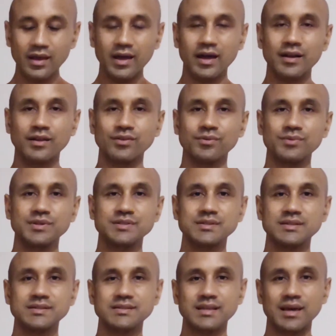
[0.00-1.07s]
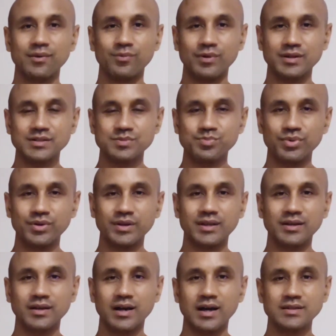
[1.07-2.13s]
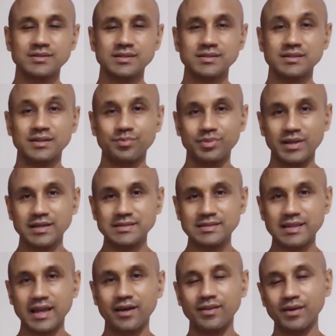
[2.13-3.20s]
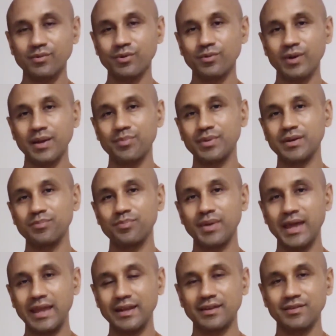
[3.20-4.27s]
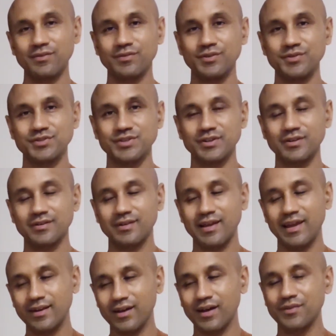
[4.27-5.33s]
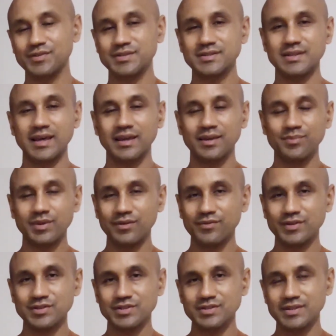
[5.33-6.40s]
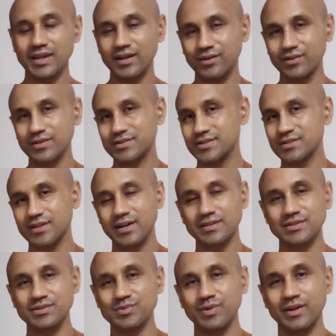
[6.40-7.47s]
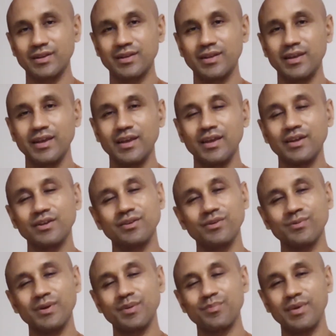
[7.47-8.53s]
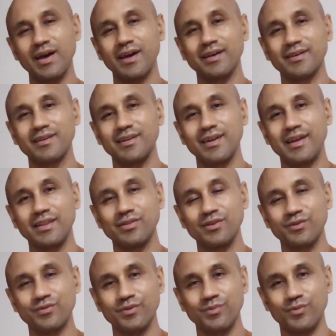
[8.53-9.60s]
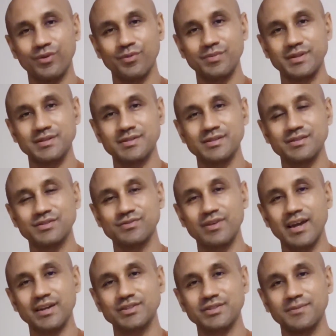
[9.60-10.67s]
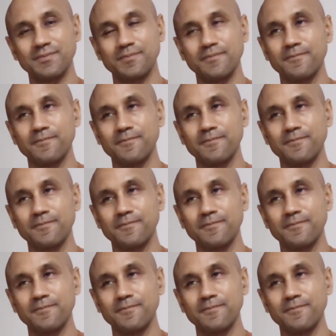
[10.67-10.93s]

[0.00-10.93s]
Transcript: Another reason is that one is putting causes into place now that will ripen in pain in the future. And obviously that can be a vicious cycle that just causes one to run back and look for more means of distraction.